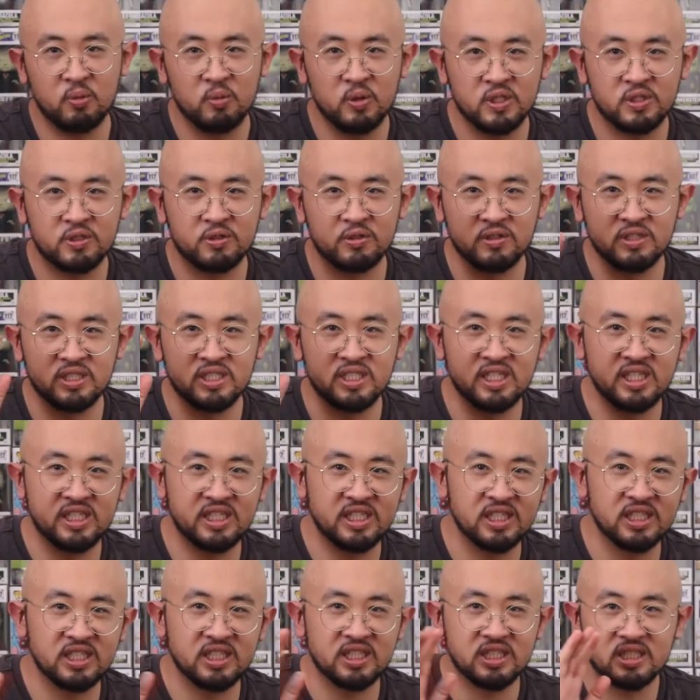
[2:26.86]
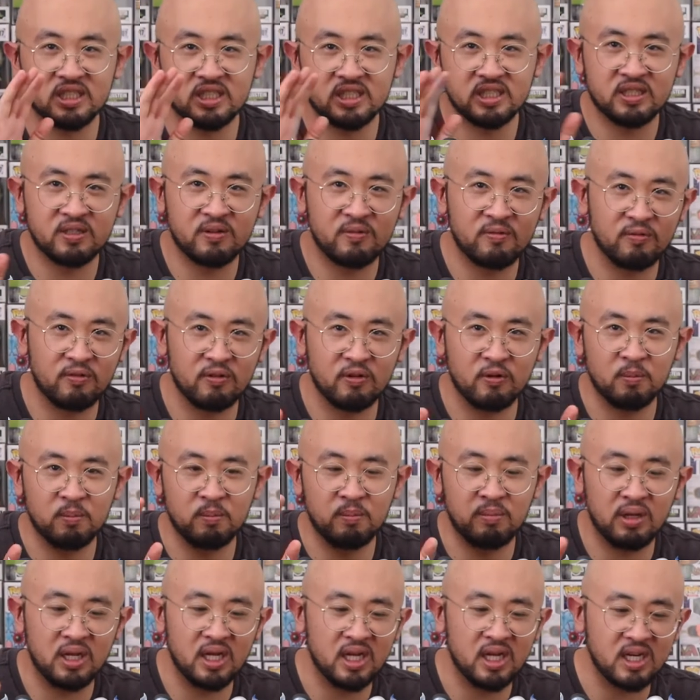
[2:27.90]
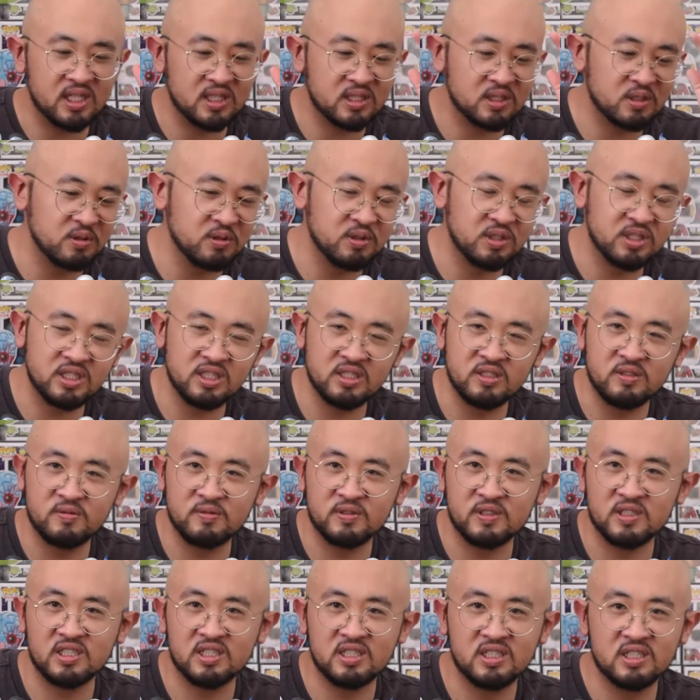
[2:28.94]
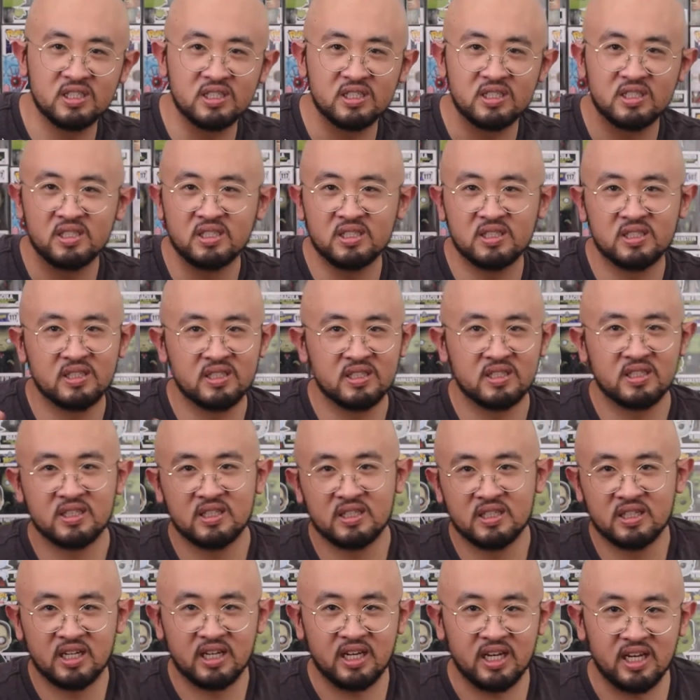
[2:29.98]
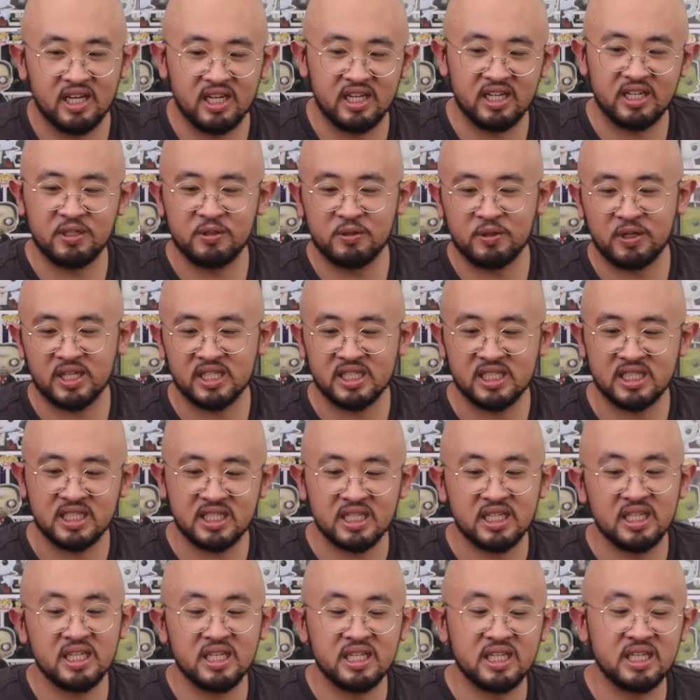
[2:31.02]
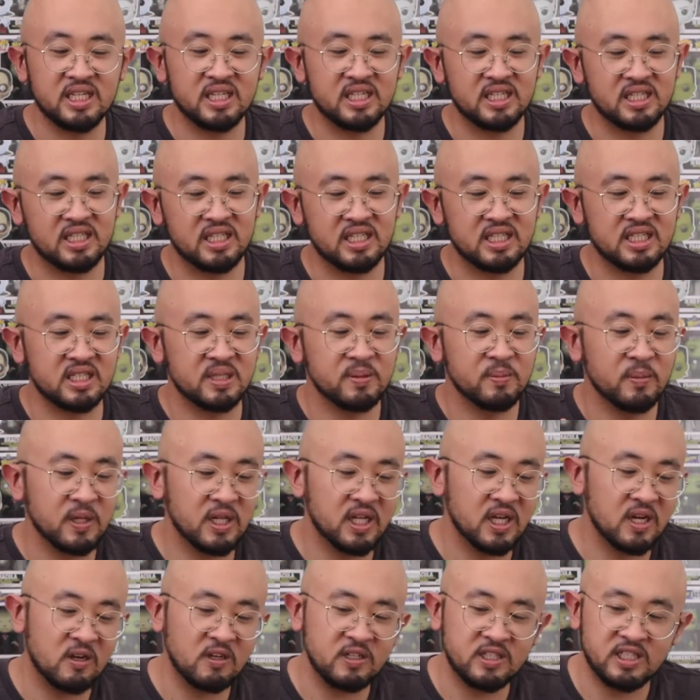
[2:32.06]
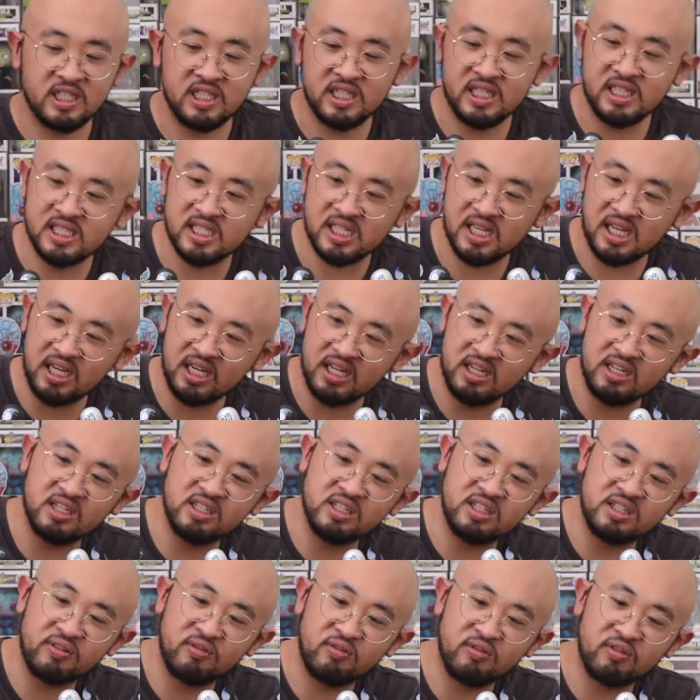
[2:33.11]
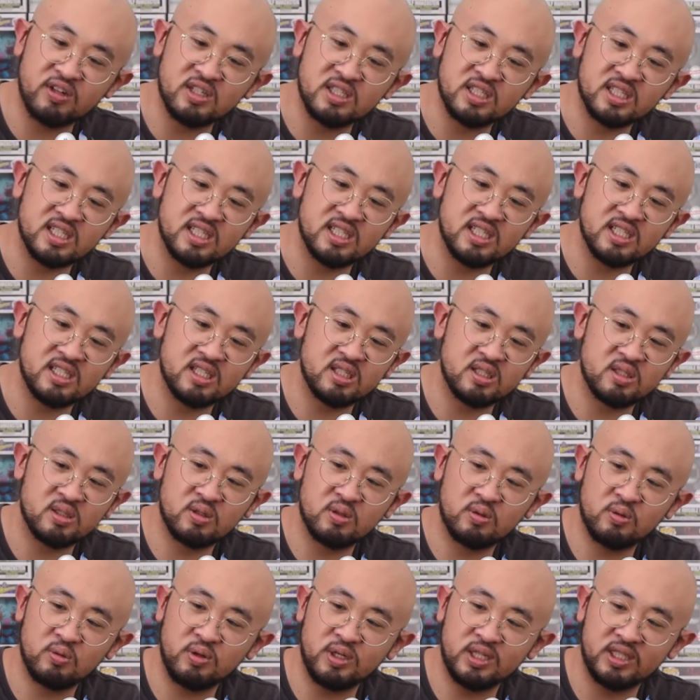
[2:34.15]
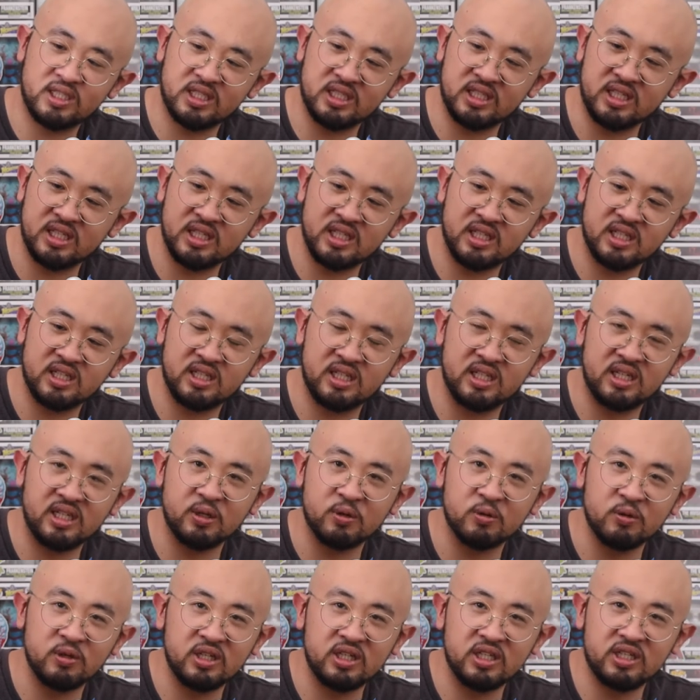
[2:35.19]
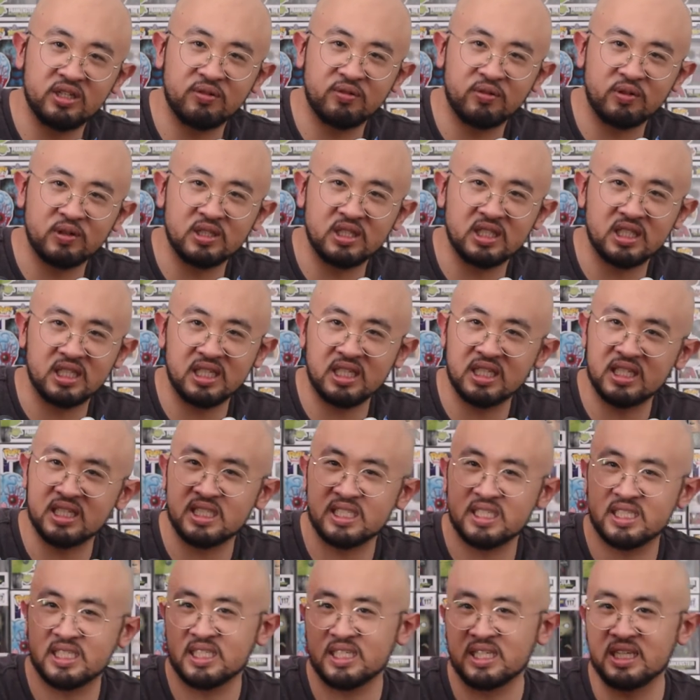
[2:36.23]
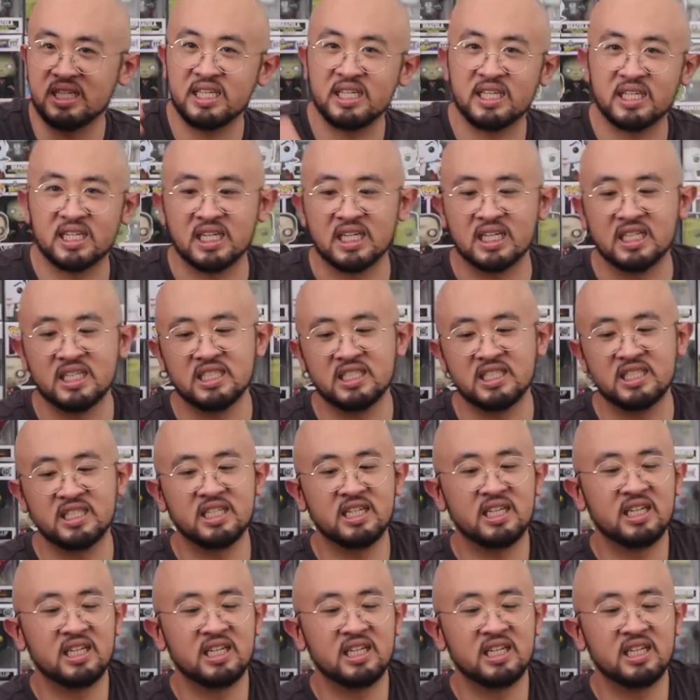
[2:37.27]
will transition from black to silver, and you can see the similarities and the differences, which the only difference is the color.